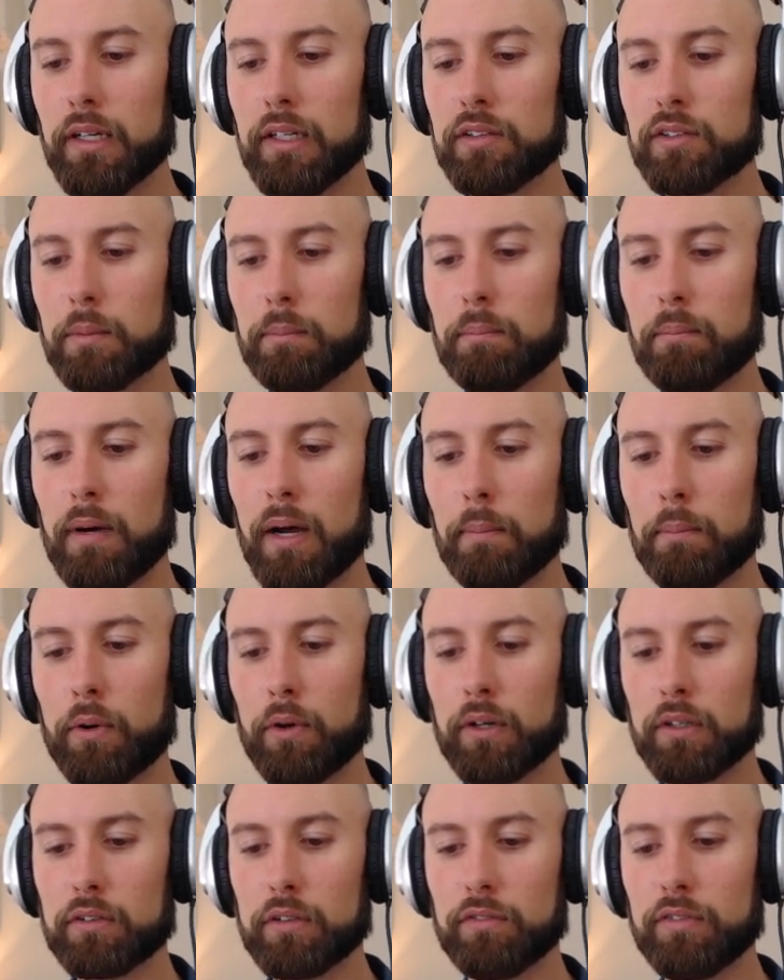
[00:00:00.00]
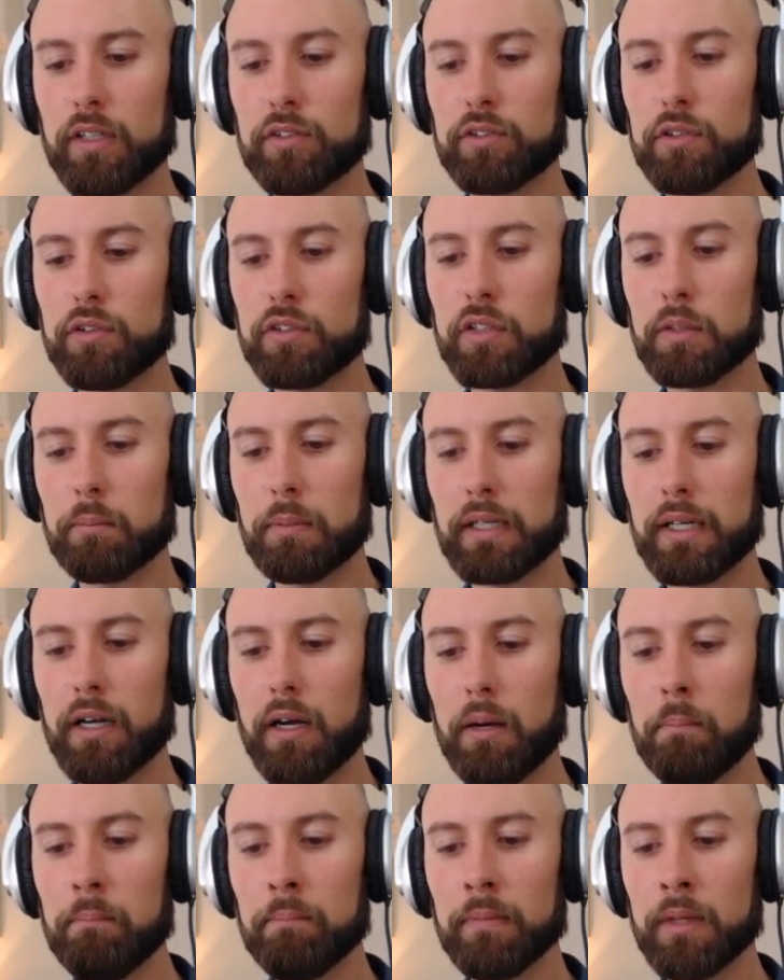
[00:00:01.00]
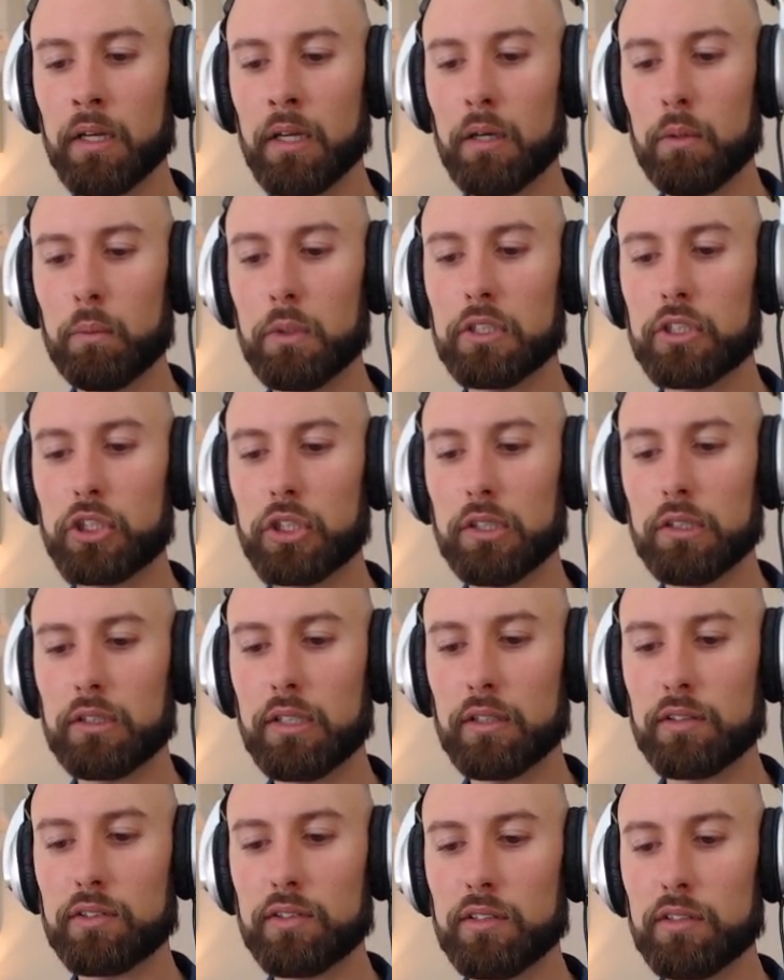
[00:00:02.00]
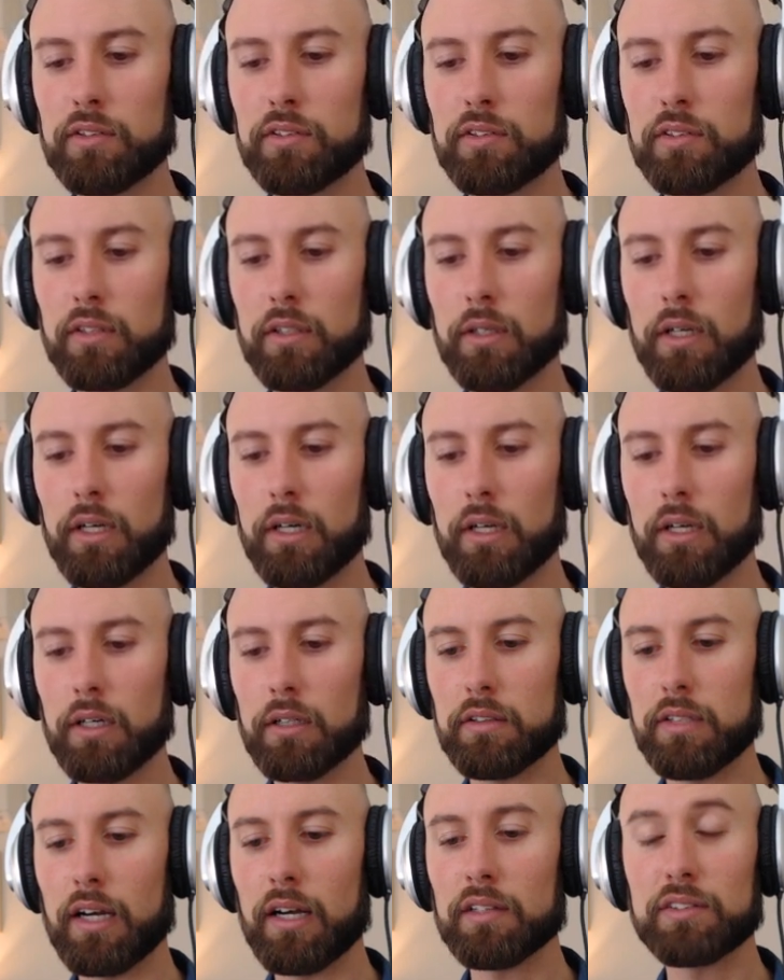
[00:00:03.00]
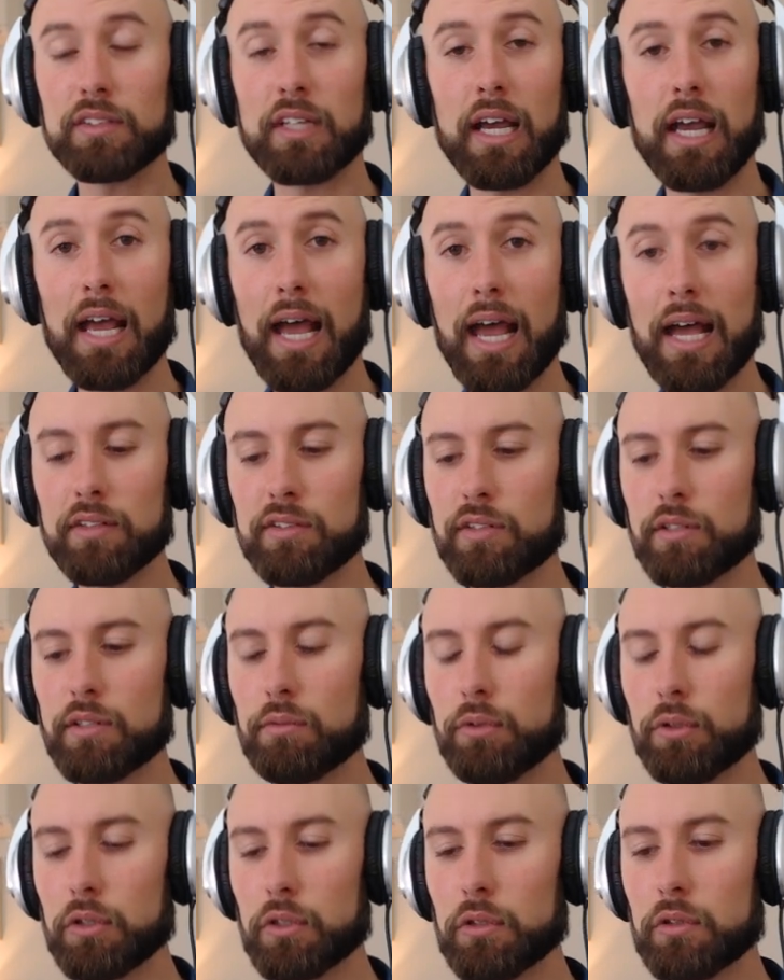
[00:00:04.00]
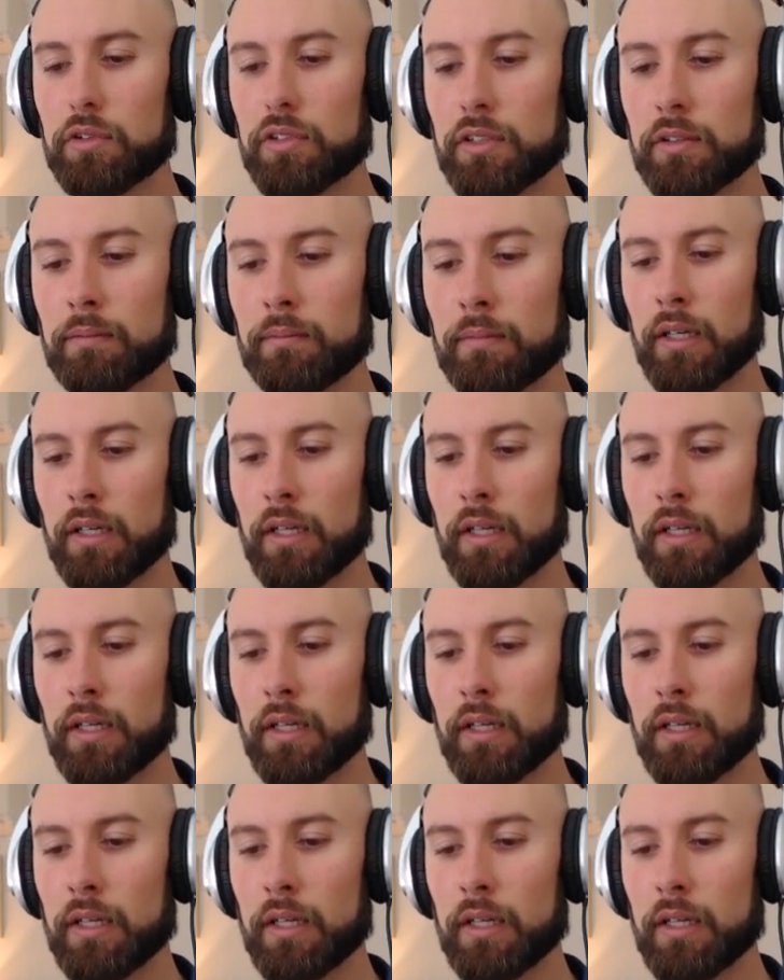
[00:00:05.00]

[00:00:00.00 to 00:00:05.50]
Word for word: is a byproduct of us using Become, which does this uh, task as the root user.